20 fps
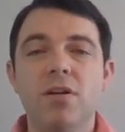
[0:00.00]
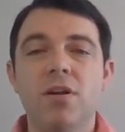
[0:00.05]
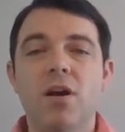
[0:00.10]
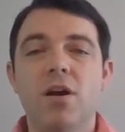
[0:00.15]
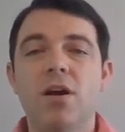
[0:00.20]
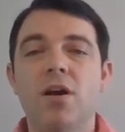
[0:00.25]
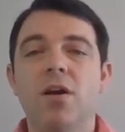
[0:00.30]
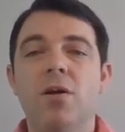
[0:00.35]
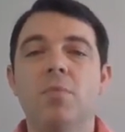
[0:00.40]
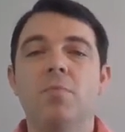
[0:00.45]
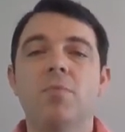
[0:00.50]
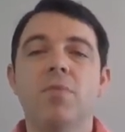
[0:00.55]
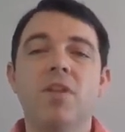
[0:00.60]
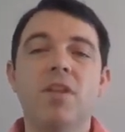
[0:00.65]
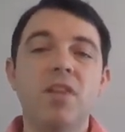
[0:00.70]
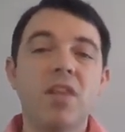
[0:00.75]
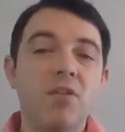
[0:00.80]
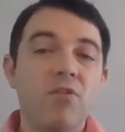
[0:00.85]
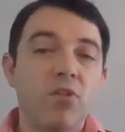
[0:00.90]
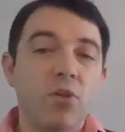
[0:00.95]

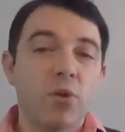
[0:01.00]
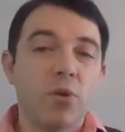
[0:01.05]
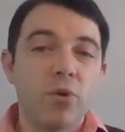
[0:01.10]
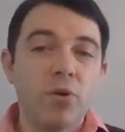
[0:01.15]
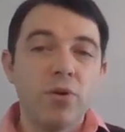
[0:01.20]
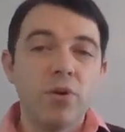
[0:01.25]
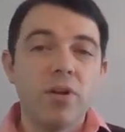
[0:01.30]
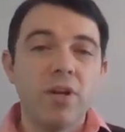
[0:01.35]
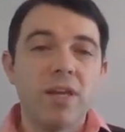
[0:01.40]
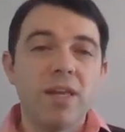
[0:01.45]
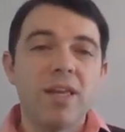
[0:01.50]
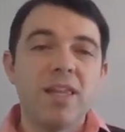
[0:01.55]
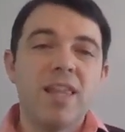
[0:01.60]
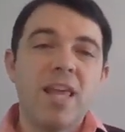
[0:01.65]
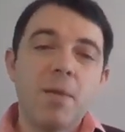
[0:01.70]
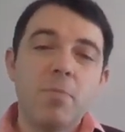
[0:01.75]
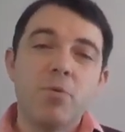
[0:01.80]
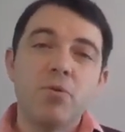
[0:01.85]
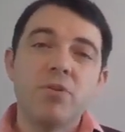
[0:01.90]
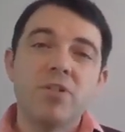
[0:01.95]
that they've learned,
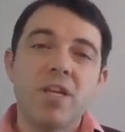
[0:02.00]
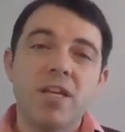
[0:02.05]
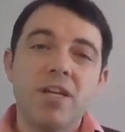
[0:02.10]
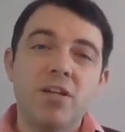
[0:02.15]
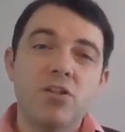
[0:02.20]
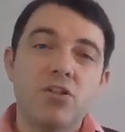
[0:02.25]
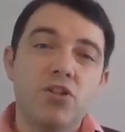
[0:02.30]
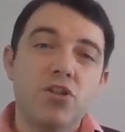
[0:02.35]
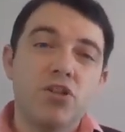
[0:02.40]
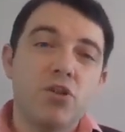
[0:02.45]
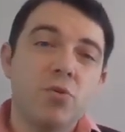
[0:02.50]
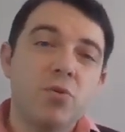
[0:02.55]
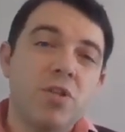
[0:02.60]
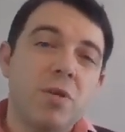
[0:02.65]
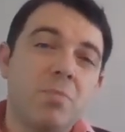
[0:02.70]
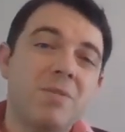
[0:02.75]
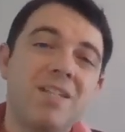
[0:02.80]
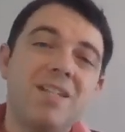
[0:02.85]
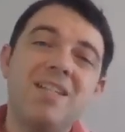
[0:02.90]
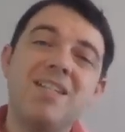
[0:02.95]
that percentage shoots
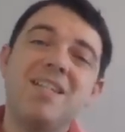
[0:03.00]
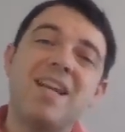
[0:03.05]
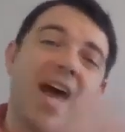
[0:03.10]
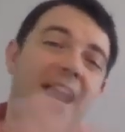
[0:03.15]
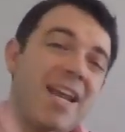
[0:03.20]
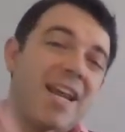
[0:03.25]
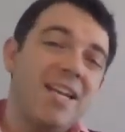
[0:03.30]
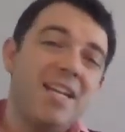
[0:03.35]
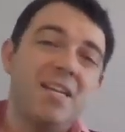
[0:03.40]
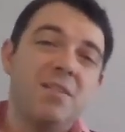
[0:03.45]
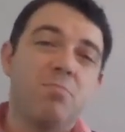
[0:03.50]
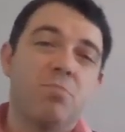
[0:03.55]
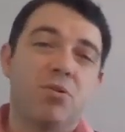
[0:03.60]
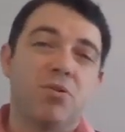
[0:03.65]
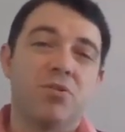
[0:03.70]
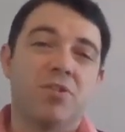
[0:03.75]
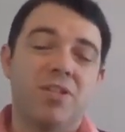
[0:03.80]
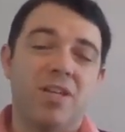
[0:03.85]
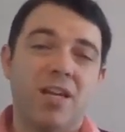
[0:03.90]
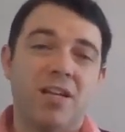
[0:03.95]
up to
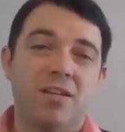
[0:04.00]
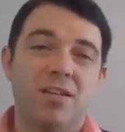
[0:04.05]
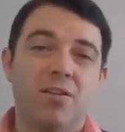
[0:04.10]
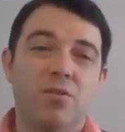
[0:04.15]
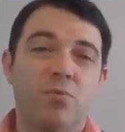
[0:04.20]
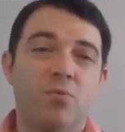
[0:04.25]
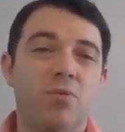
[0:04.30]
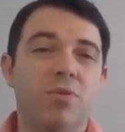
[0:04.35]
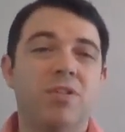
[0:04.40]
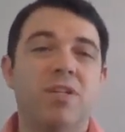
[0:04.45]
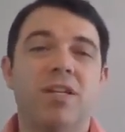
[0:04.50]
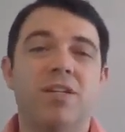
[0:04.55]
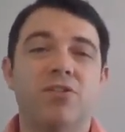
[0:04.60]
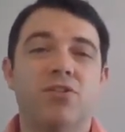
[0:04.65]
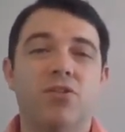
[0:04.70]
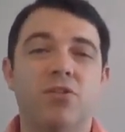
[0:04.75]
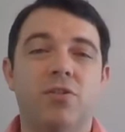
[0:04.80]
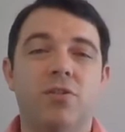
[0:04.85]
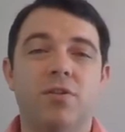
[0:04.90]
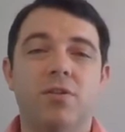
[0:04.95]
90%
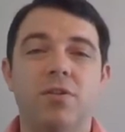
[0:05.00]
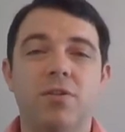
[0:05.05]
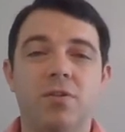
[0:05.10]
retention.